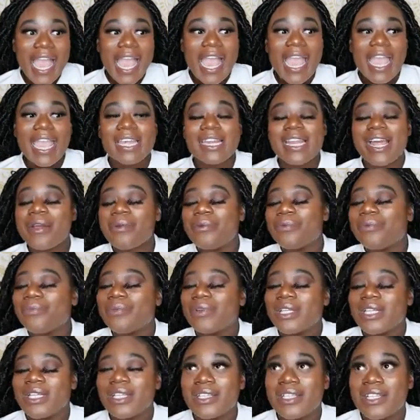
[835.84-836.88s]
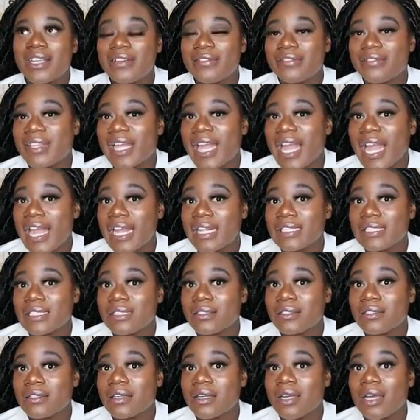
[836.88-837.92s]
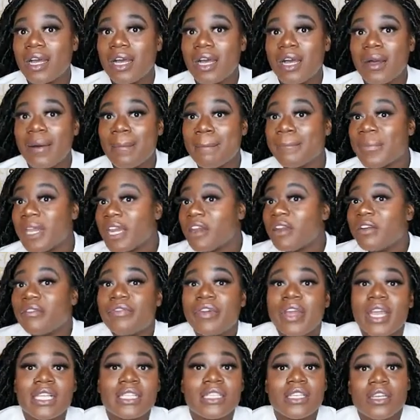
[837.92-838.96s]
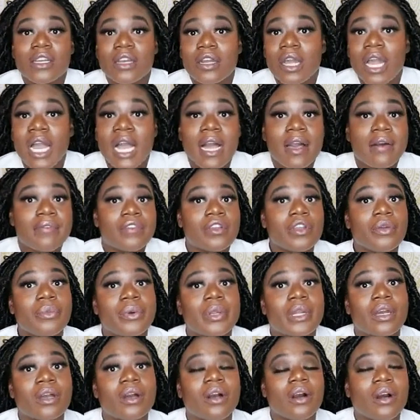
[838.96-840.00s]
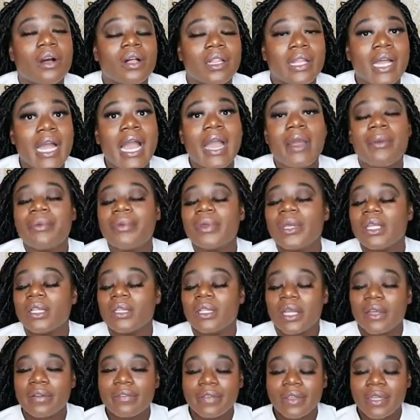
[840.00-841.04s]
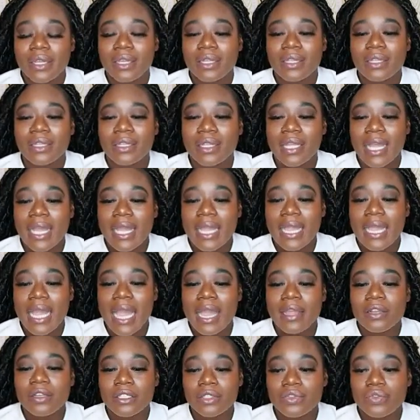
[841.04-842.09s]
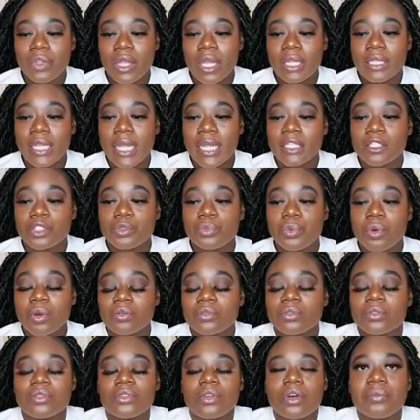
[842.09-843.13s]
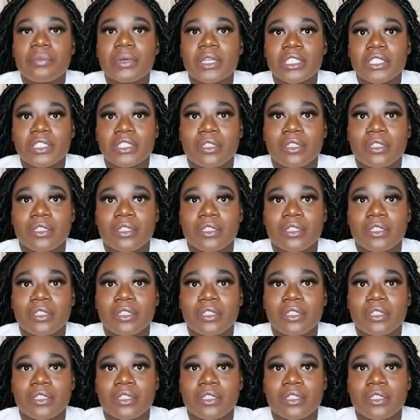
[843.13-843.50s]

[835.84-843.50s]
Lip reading: And I really love that paraphrasing, or however you want to call it. I really loved it. Like, I just feel like that spoke so much